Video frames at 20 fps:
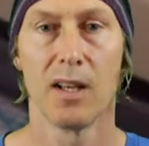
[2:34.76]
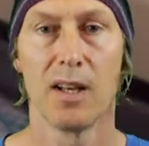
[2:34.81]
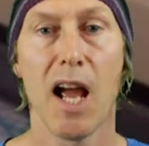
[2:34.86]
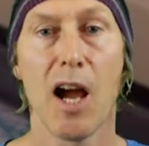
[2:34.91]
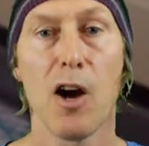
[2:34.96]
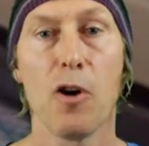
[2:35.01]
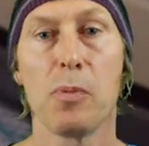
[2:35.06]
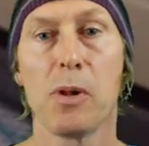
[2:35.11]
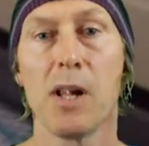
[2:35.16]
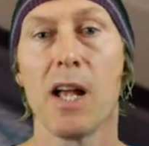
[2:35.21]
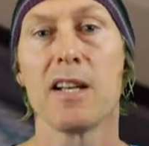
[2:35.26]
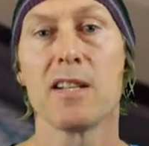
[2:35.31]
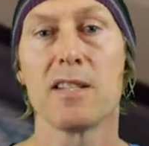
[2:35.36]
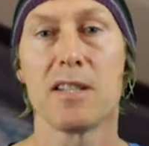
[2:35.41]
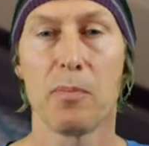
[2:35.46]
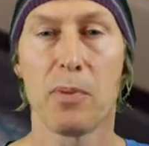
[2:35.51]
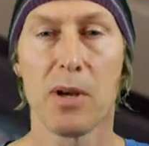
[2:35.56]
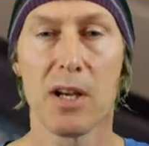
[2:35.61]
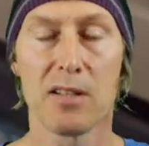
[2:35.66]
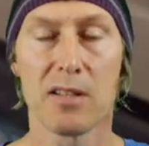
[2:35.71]
Now
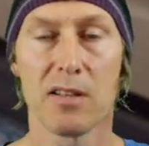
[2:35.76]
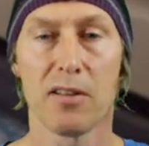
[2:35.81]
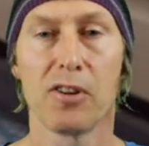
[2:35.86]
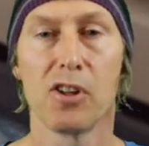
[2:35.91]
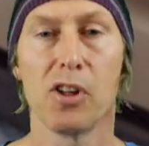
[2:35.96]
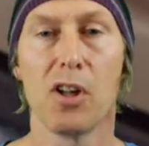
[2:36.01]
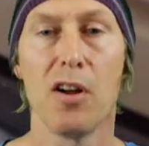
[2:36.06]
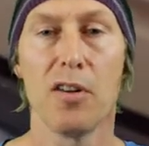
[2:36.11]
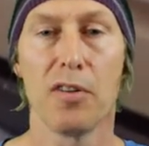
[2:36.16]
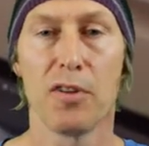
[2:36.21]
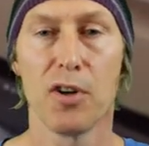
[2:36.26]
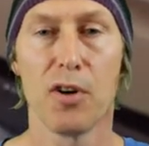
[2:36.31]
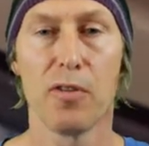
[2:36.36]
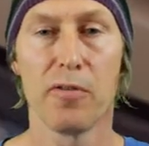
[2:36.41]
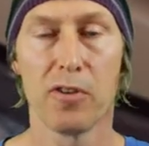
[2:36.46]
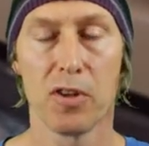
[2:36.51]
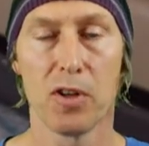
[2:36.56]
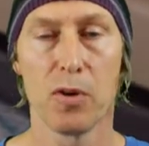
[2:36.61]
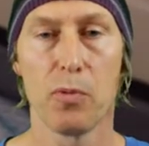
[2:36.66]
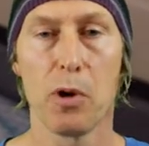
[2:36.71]
place a piece of cloth
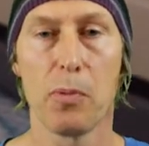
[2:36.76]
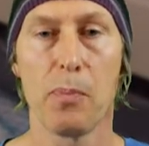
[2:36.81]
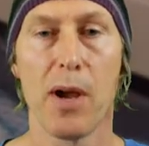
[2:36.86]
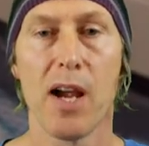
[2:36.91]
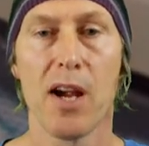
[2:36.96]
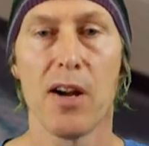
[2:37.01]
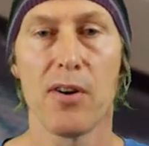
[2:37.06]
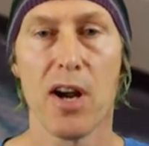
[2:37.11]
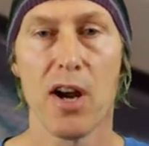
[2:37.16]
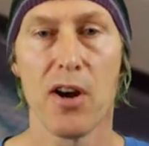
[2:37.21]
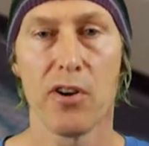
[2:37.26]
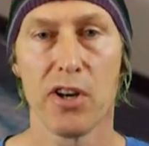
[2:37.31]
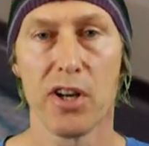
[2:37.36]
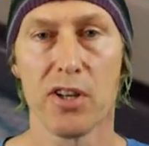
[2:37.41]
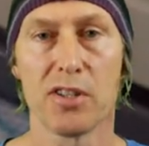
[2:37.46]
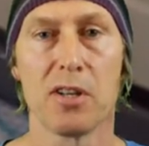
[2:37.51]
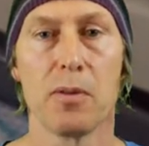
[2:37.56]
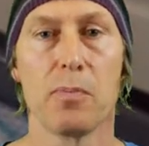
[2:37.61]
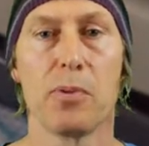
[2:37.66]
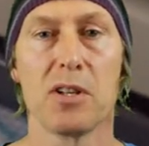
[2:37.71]
over the repair
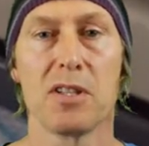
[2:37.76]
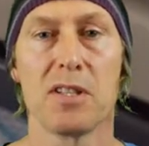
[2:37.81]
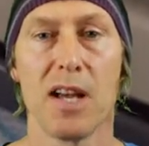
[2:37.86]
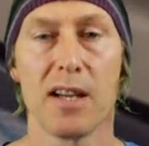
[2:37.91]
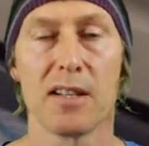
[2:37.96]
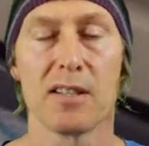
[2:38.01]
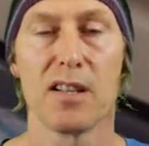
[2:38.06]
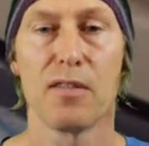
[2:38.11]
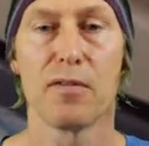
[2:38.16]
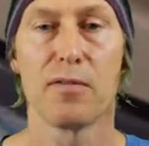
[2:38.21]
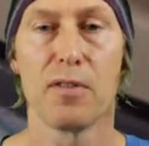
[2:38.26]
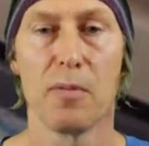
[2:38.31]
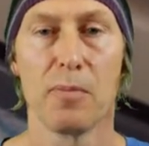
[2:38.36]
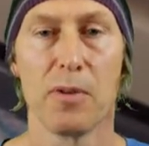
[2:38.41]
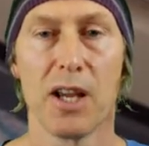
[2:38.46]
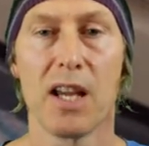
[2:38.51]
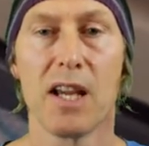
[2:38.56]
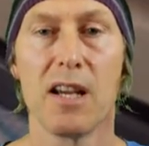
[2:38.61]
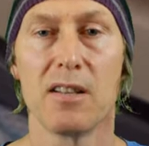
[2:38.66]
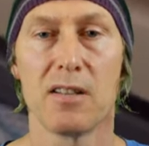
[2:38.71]
area to protect it from
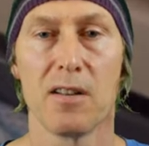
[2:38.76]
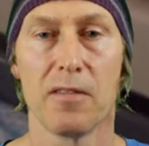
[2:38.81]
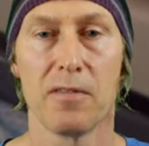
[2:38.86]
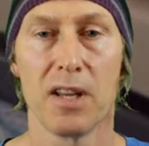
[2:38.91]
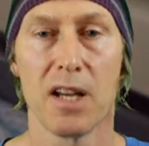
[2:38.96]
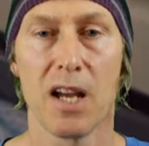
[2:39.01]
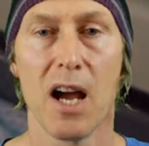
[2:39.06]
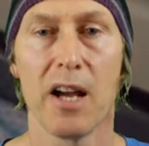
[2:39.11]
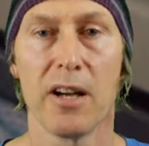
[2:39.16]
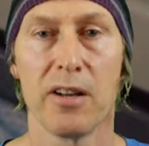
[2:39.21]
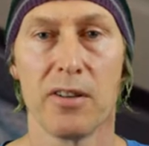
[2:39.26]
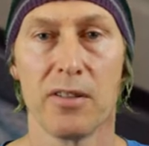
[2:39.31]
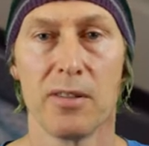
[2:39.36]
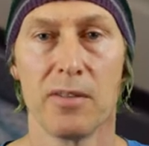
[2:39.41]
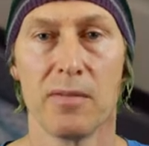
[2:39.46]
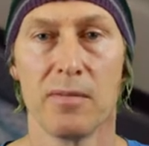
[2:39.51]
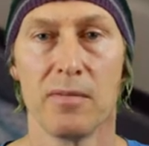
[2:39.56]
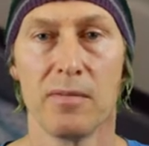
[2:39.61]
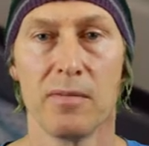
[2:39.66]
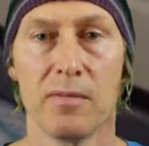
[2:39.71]
the heat of the
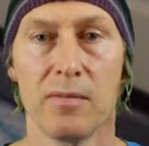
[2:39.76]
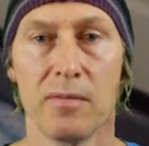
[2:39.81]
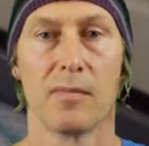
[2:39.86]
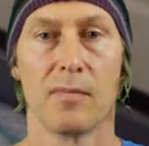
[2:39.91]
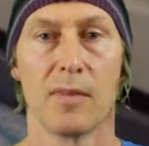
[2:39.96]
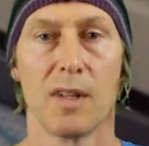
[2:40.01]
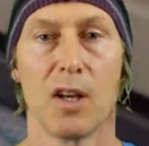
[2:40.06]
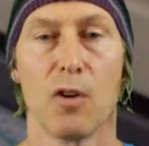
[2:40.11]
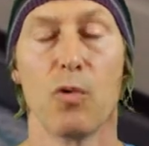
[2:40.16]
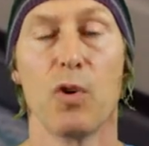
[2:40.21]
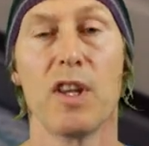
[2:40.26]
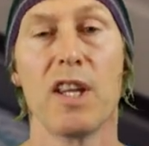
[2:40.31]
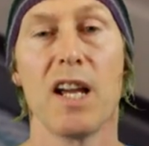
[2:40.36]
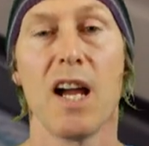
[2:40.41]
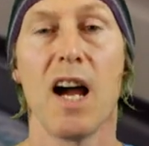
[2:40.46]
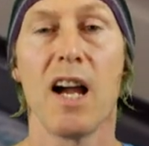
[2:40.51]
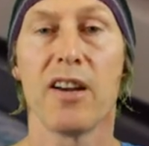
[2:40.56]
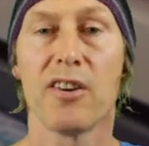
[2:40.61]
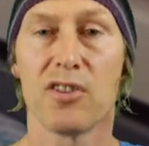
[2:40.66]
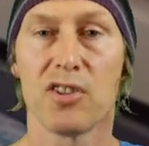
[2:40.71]
iron. With the
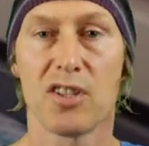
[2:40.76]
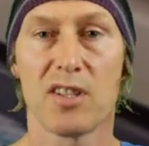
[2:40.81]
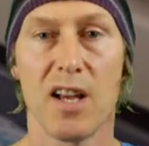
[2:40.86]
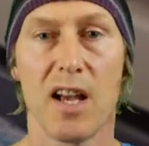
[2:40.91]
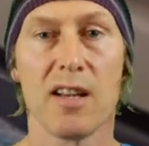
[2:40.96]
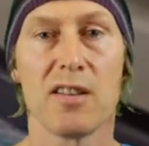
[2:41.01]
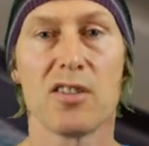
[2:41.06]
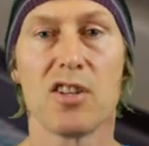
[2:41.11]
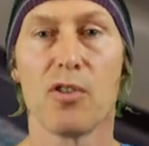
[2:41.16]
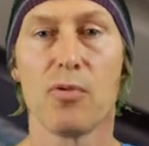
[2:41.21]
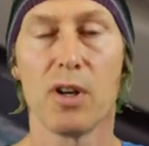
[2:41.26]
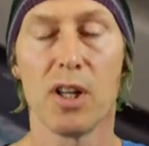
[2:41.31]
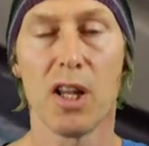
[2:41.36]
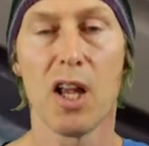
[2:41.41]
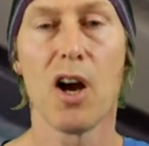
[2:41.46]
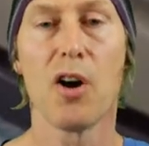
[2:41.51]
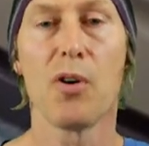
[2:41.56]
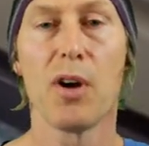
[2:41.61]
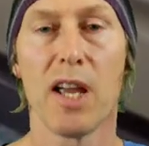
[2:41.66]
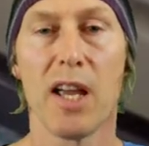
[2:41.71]
iron set to a
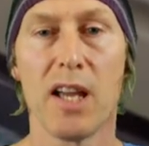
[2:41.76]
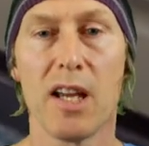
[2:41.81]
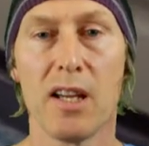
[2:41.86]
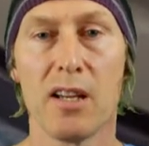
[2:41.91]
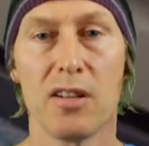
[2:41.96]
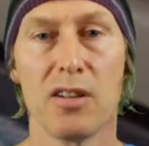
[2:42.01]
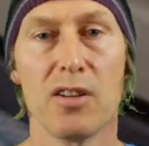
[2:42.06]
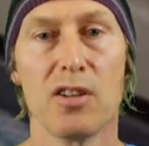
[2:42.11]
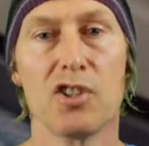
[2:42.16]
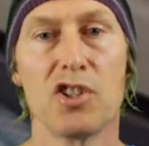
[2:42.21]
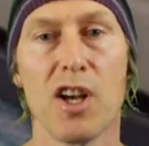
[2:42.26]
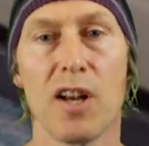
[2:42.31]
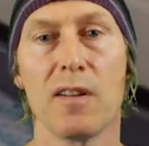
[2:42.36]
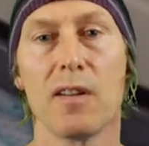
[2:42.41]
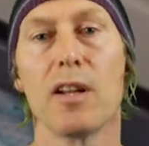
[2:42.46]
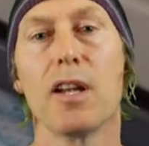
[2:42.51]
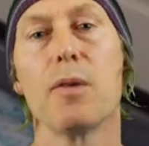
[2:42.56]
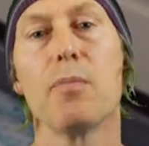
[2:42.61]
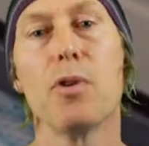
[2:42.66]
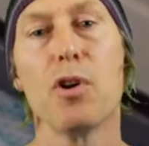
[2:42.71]
low heat,
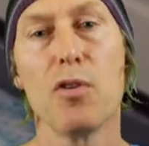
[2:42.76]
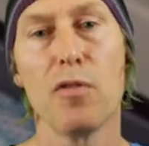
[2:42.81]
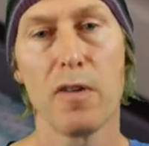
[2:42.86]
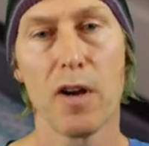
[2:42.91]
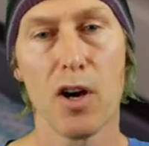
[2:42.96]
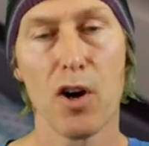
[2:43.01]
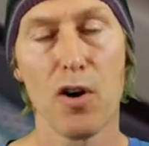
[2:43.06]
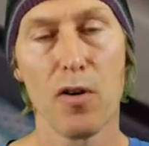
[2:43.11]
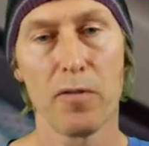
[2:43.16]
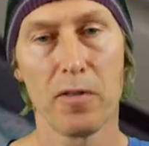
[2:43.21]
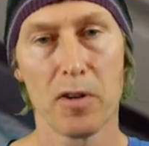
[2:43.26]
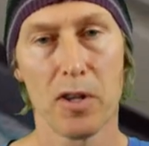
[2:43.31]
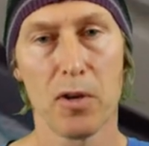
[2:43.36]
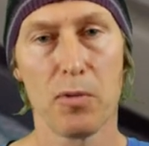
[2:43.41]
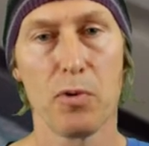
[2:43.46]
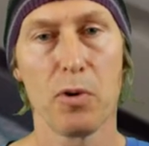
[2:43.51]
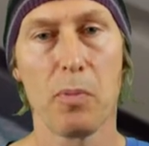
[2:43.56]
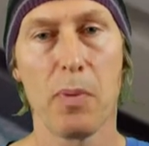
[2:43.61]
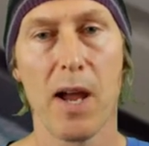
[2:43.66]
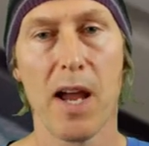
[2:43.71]
gently move it over
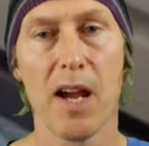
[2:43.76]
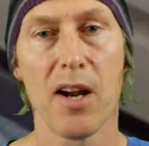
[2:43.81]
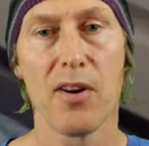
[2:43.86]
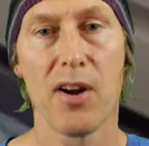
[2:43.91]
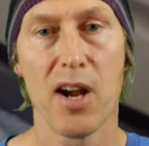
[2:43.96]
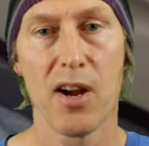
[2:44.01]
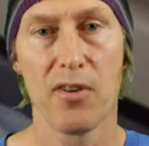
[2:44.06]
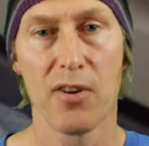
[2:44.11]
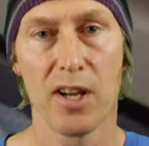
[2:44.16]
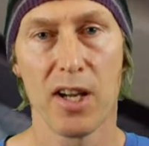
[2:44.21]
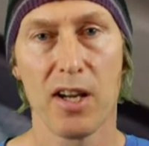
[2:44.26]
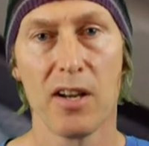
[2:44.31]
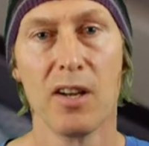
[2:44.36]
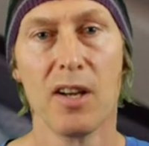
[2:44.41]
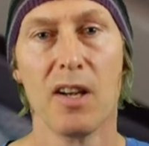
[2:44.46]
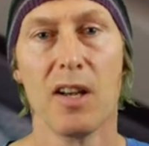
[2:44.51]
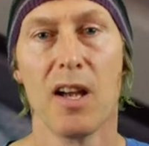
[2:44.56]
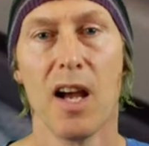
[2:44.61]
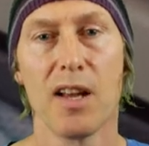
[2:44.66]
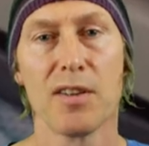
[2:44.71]
the repair
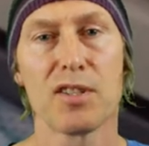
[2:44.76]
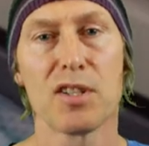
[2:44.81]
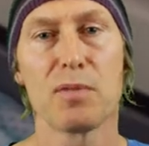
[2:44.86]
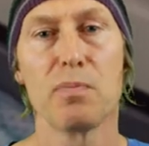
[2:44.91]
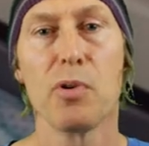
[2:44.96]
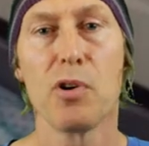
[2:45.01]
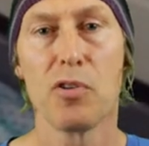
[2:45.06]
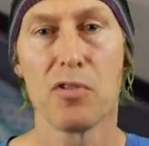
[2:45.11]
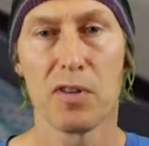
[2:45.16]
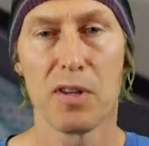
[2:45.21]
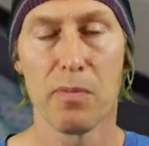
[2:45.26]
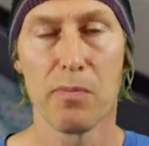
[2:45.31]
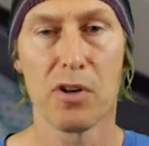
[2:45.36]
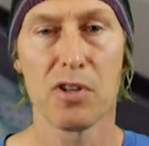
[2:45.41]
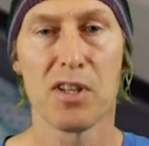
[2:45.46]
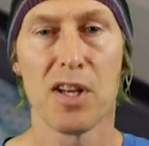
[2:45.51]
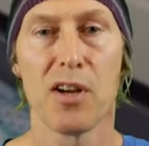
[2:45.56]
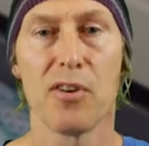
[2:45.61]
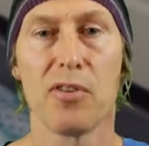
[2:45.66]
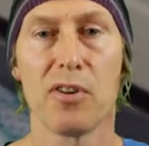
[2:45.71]
area and smooth the
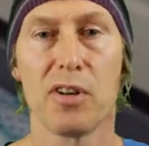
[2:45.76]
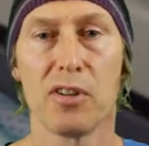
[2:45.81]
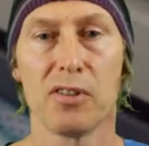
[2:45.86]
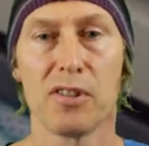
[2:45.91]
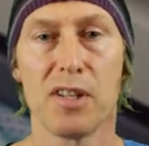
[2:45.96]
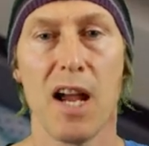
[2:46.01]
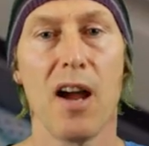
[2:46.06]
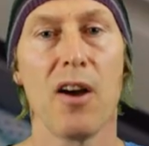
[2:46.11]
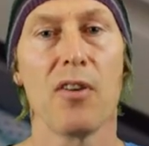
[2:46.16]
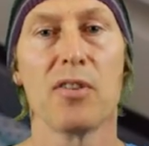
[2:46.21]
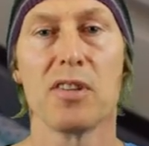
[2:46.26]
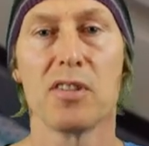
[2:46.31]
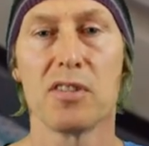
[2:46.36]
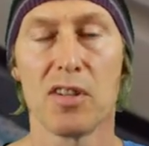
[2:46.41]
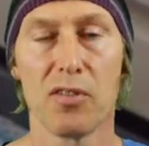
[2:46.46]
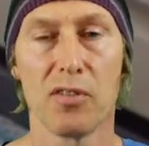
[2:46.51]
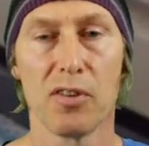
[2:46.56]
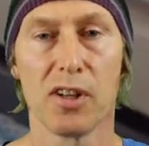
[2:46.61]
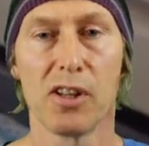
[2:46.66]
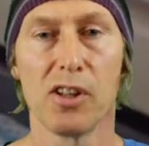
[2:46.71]
material down
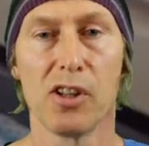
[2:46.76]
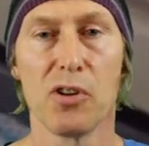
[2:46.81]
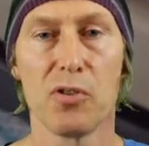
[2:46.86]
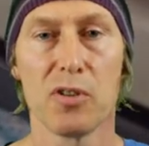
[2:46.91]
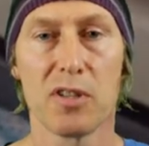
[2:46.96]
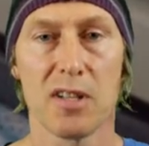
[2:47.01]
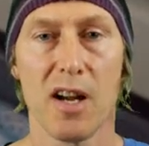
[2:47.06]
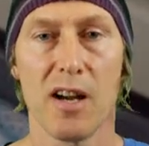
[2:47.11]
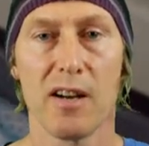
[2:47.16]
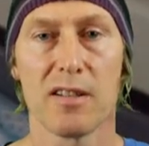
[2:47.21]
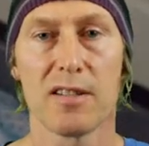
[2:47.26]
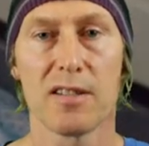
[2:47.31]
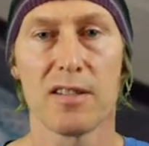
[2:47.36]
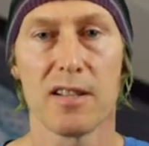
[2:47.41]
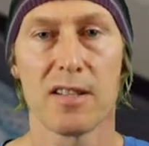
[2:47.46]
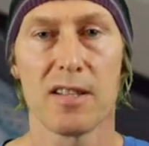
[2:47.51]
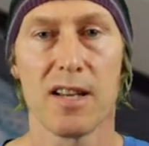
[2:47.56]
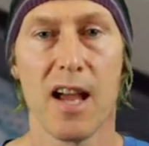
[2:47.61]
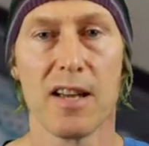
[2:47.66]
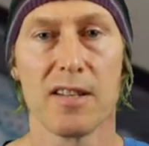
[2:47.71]
until the glue starts
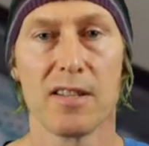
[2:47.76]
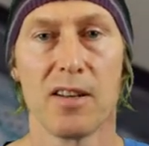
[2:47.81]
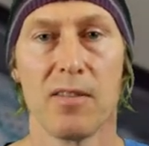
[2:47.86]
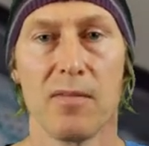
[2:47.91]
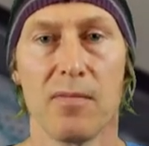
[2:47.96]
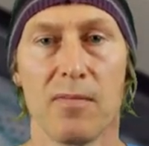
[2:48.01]
to set.